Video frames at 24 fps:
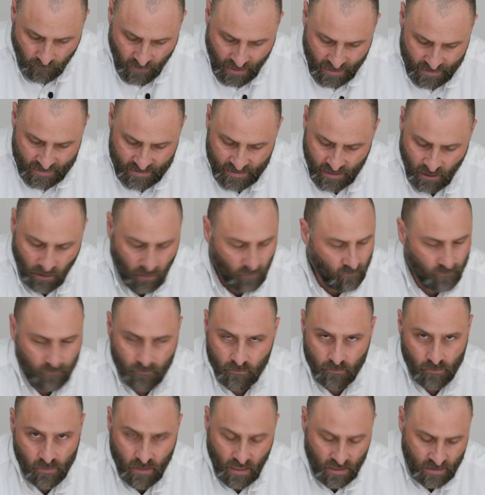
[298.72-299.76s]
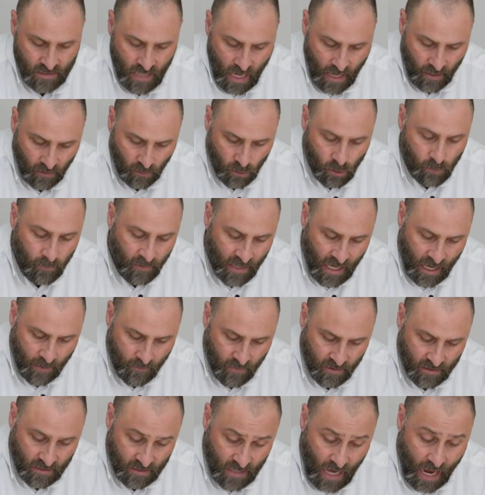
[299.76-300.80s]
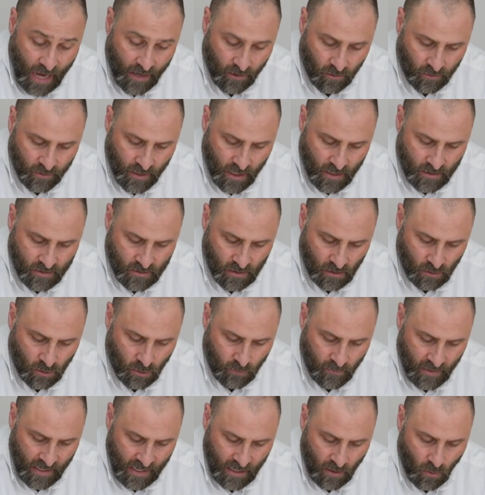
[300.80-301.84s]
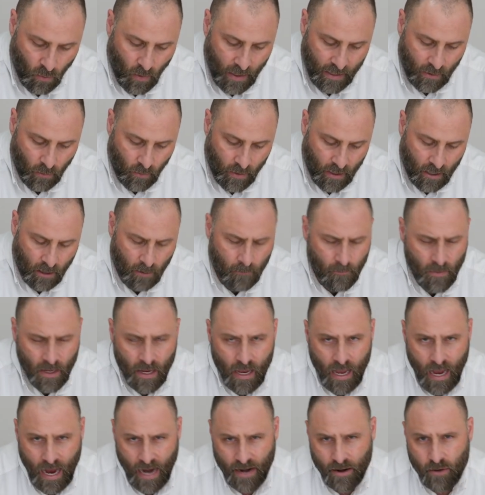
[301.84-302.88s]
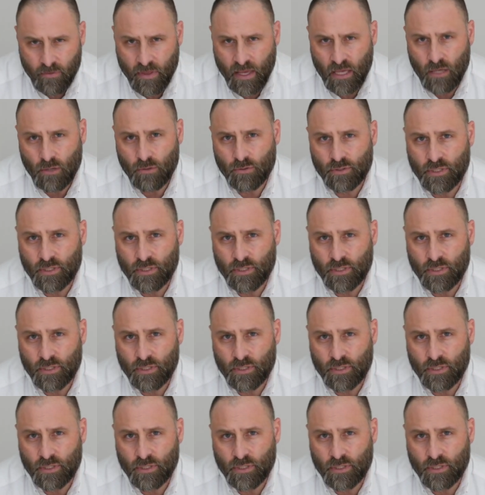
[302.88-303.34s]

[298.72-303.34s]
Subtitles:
itself does not illuminate, but the dial does illuminate quite well. I know they used